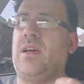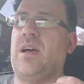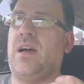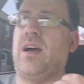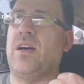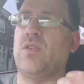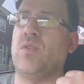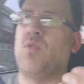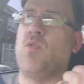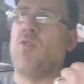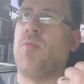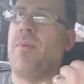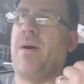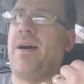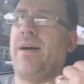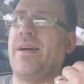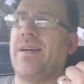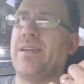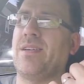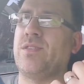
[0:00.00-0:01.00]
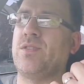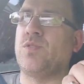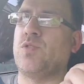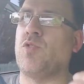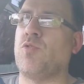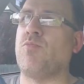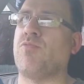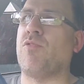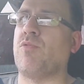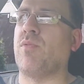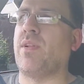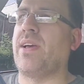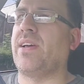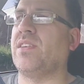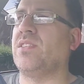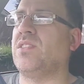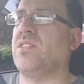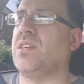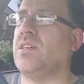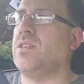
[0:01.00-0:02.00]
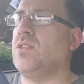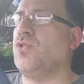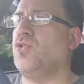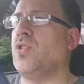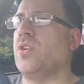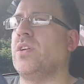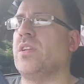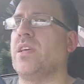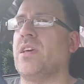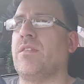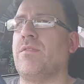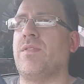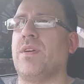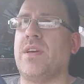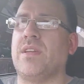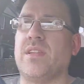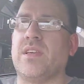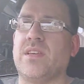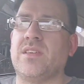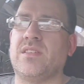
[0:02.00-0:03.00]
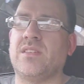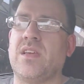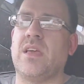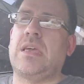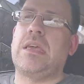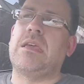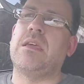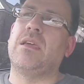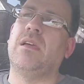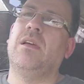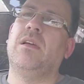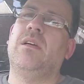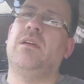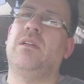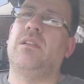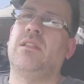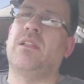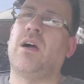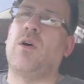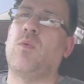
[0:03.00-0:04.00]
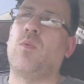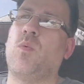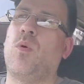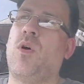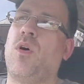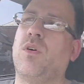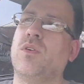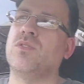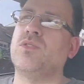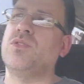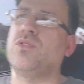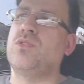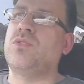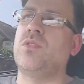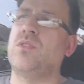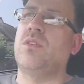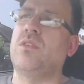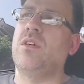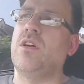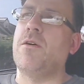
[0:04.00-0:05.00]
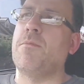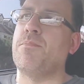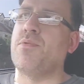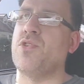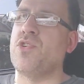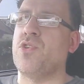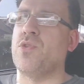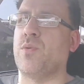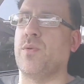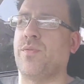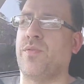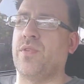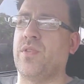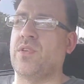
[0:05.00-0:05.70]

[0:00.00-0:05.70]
I know my Subaru Legacy GT VDC, that was a beautiful